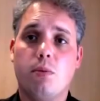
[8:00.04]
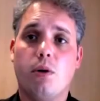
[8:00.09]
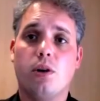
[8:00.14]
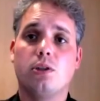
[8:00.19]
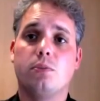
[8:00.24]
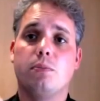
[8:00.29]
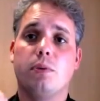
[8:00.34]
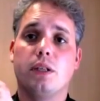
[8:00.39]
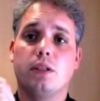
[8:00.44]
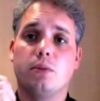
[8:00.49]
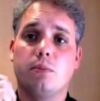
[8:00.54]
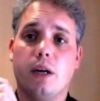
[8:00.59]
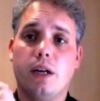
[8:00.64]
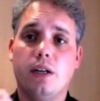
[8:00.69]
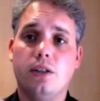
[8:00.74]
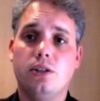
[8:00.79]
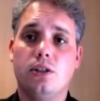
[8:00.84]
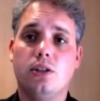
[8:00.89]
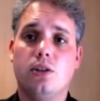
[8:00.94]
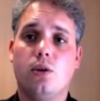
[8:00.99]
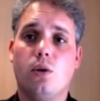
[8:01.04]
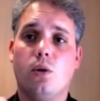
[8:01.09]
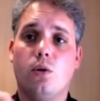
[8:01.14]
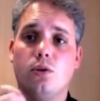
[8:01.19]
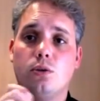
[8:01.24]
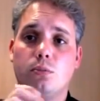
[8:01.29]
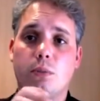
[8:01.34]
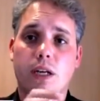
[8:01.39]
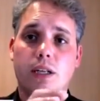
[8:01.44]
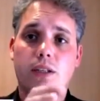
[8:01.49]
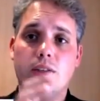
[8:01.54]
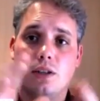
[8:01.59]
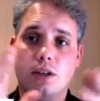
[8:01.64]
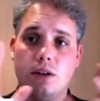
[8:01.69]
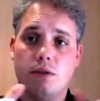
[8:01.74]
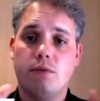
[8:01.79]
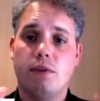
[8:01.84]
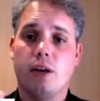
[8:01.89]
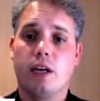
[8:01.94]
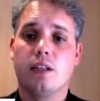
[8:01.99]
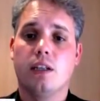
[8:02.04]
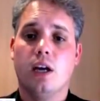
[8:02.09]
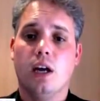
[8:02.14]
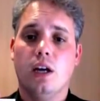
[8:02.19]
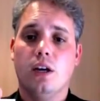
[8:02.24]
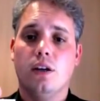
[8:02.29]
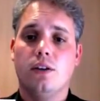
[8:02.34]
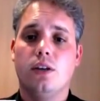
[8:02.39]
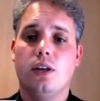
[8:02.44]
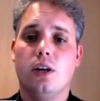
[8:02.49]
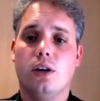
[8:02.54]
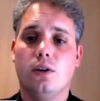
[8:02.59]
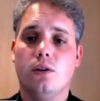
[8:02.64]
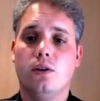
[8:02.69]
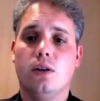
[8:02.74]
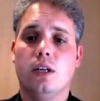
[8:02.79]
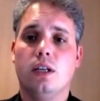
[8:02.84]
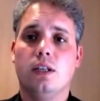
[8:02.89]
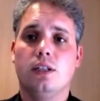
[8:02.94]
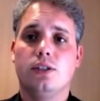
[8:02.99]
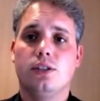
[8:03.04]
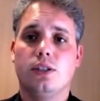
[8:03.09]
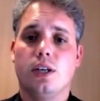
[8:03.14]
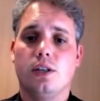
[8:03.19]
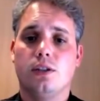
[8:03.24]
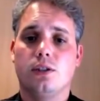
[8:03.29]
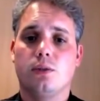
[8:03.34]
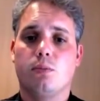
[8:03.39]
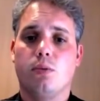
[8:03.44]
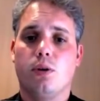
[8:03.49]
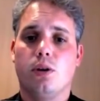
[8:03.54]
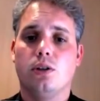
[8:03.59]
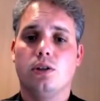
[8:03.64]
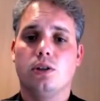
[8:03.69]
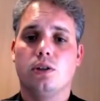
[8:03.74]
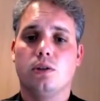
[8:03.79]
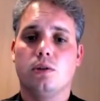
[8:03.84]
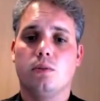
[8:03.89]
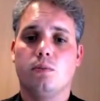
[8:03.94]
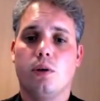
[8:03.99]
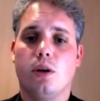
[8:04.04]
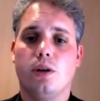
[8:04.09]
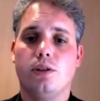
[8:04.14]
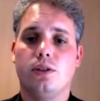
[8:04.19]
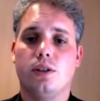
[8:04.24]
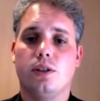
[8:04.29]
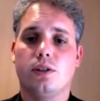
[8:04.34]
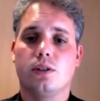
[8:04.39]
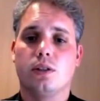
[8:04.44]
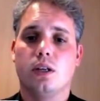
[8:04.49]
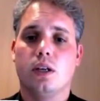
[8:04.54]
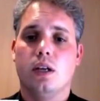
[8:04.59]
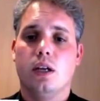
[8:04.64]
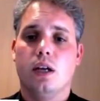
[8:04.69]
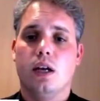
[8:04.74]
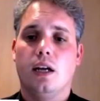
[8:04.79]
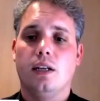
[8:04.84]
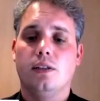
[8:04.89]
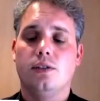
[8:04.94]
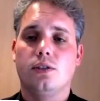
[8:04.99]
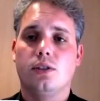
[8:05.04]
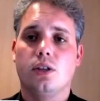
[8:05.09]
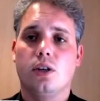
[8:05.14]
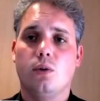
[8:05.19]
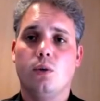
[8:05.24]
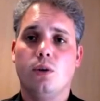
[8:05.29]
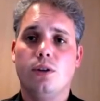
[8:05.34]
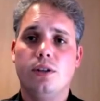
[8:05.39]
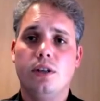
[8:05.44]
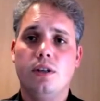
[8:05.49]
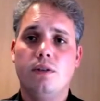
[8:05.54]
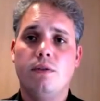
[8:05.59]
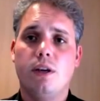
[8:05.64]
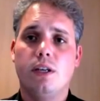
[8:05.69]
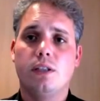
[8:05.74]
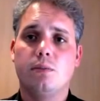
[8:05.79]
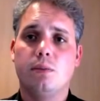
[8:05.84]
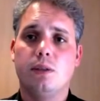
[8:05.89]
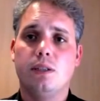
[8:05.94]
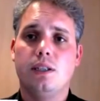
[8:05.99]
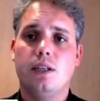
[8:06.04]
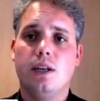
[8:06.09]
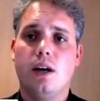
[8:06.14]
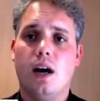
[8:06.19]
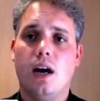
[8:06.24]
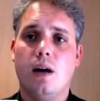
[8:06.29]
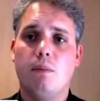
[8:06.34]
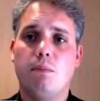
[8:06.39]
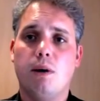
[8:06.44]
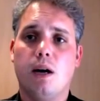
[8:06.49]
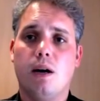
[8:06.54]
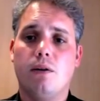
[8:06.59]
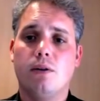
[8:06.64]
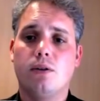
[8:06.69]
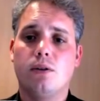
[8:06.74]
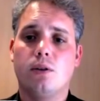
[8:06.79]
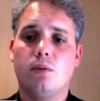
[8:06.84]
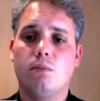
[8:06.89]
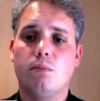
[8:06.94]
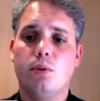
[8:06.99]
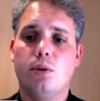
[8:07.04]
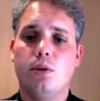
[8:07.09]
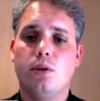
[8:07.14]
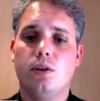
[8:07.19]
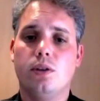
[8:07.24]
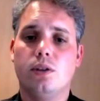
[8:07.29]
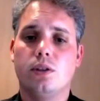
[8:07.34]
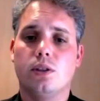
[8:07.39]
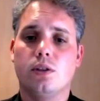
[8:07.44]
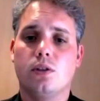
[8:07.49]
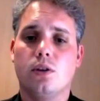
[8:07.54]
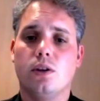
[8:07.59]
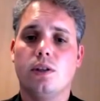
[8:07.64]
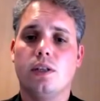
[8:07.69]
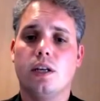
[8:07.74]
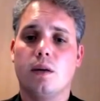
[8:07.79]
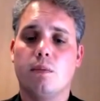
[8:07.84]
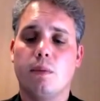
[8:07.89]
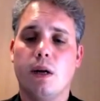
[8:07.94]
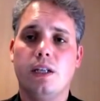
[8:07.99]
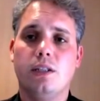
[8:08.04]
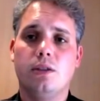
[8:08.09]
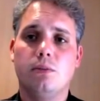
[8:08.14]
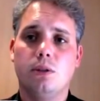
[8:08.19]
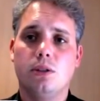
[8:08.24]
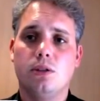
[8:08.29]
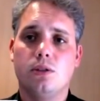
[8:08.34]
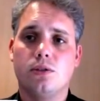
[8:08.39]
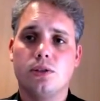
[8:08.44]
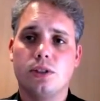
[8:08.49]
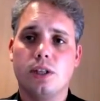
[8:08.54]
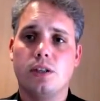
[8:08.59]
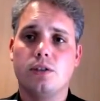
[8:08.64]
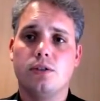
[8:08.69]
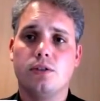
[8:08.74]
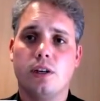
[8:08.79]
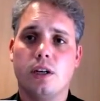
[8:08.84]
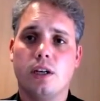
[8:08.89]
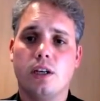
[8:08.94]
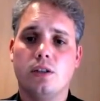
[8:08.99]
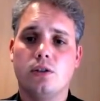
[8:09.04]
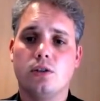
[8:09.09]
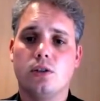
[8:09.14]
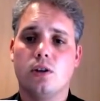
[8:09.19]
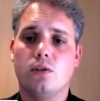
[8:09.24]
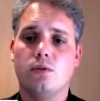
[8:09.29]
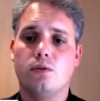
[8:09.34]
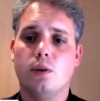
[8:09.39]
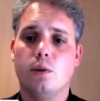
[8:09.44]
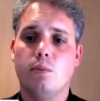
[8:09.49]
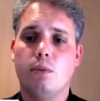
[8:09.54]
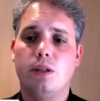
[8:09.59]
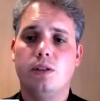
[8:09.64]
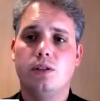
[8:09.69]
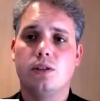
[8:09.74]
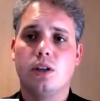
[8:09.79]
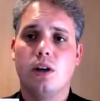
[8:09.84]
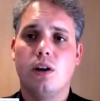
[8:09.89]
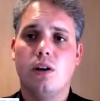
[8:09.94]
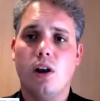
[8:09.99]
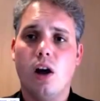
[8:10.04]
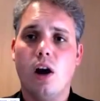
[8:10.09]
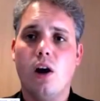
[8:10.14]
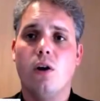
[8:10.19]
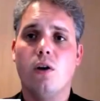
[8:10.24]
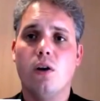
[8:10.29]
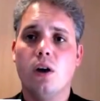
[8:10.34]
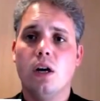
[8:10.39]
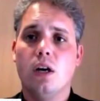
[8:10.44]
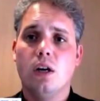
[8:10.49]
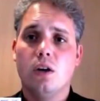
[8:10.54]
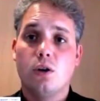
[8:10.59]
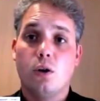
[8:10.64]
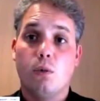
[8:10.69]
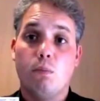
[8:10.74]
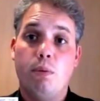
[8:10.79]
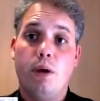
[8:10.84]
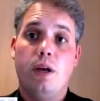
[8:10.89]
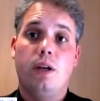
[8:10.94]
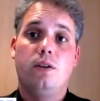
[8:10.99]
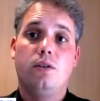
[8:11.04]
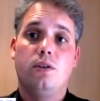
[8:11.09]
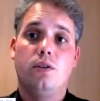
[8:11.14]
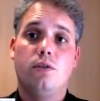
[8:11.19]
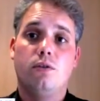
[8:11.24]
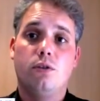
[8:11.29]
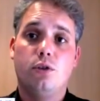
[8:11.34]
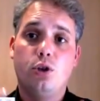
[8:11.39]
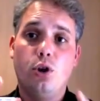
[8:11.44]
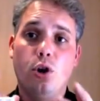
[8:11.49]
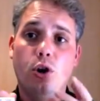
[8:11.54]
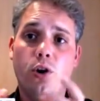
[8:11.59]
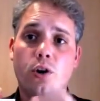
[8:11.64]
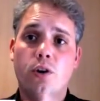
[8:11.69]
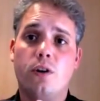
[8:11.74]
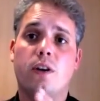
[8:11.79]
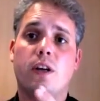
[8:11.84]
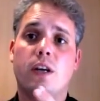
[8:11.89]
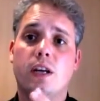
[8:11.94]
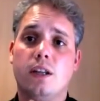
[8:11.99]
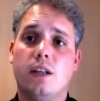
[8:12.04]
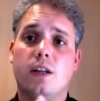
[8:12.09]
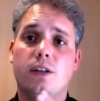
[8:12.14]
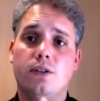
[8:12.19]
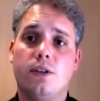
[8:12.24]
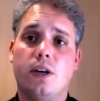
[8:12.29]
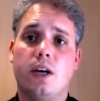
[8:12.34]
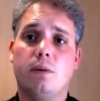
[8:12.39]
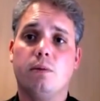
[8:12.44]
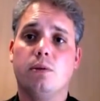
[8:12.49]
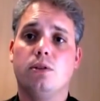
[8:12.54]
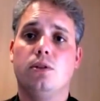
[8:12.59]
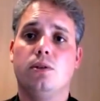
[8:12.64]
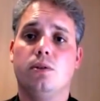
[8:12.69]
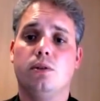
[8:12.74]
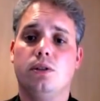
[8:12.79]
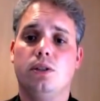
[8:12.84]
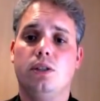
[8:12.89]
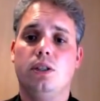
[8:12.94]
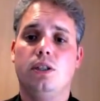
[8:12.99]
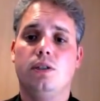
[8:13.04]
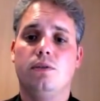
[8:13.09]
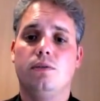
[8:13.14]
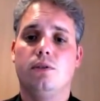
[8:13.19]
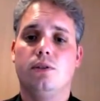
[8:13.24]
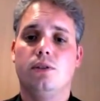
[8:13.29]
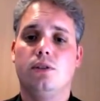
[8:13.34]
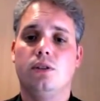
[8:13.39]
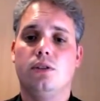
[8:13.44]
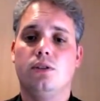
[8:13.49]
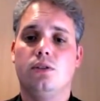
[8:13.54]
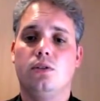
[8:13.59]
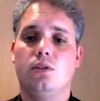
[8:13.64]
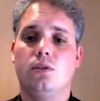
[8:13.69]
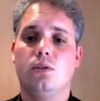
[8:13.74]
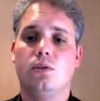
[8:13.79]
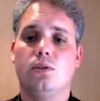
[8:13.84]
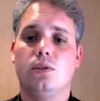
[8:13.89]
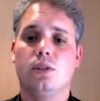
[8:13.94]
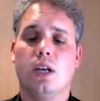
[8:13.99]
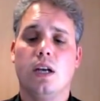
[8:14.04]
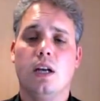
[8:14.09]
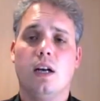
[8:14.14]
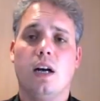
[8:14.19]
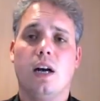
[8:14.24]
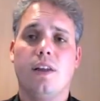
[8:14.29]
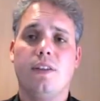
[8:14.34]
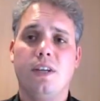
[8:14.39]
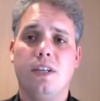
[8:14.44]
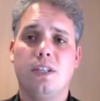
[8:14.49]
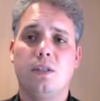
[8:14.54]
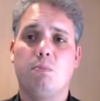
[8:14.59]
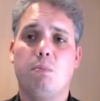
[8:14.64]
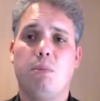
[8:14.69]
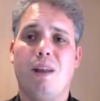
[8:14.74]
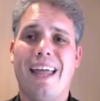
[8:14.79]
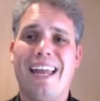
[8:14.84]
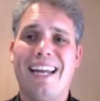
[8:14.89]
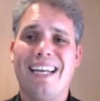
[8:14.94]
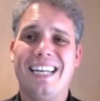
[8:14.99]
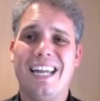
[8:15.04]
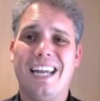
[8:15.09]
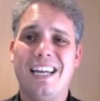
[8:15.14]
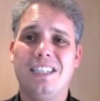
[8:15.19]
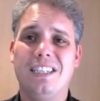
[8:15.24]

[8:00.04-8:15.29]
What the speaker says: prospects, managing calls, managing, in fact, the whole sales process. And so with the investment in high-powered computers and contact management or sales tracking software being so low compared to the return that you're able to achieve with these tools, I think it's plain